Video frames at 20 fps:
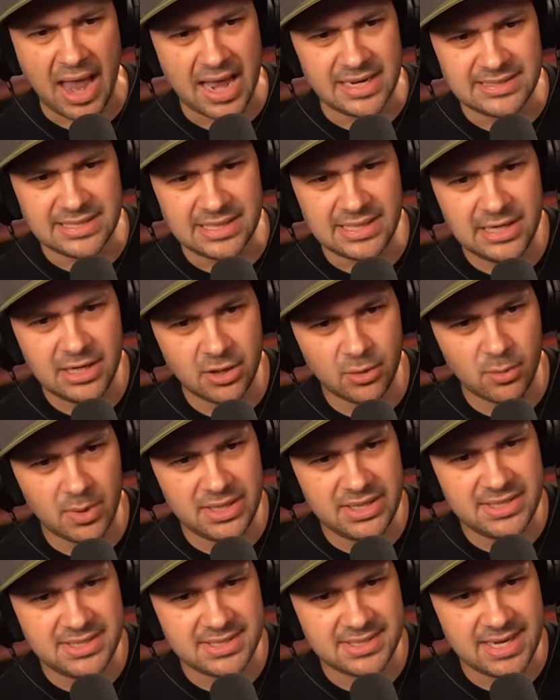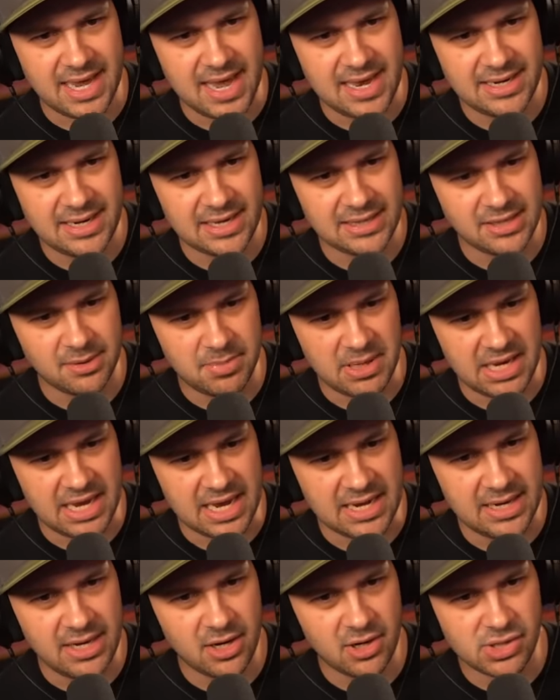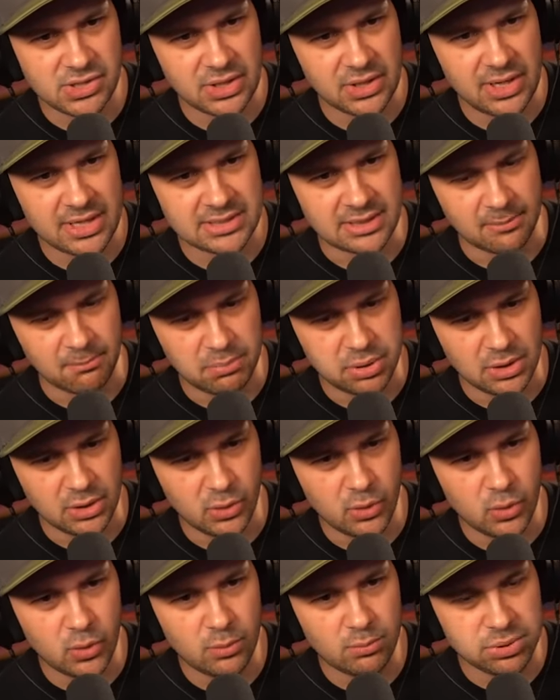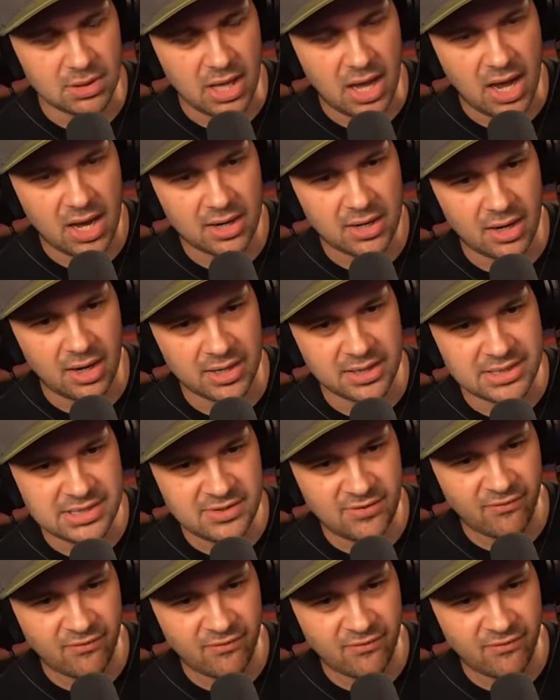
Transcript: I didn't hear what he said at the beginning. He also has a blue block on his